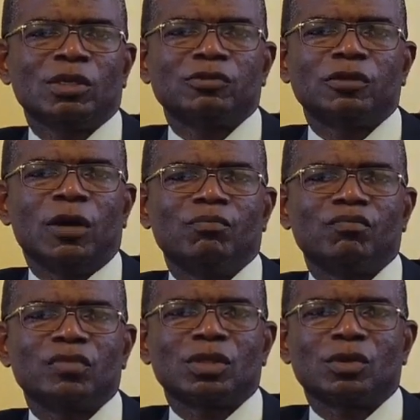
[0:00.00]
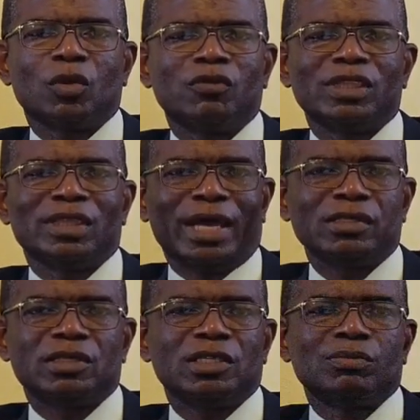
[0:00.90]
from
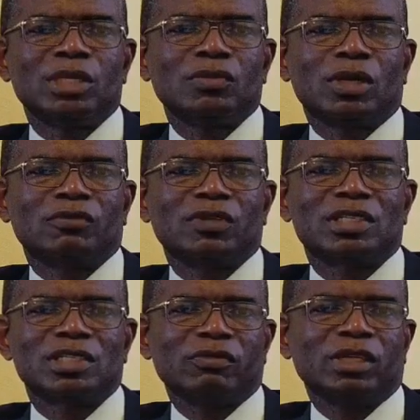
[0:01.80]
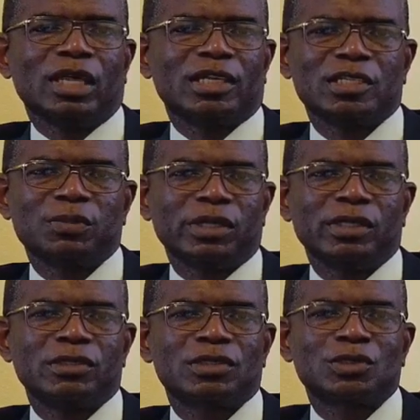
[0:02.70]
COVID-19 being one of the seven last
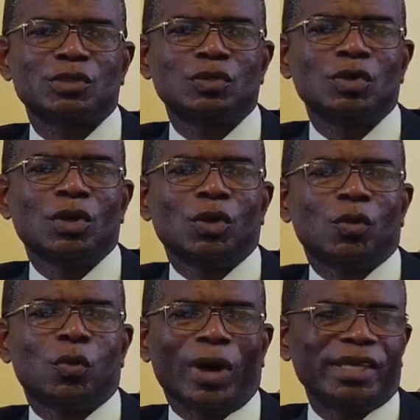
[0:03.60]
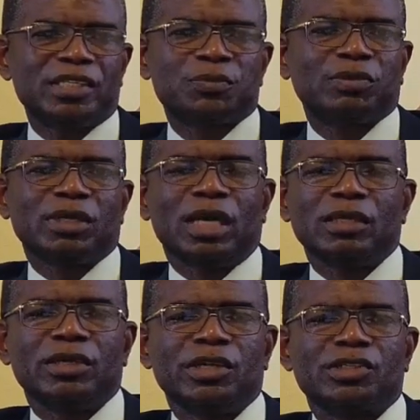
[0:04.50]
plagues to widespread
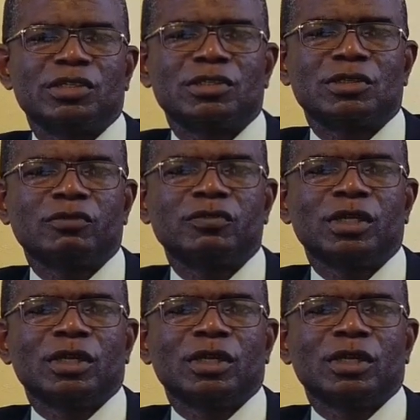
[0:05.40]
allegations of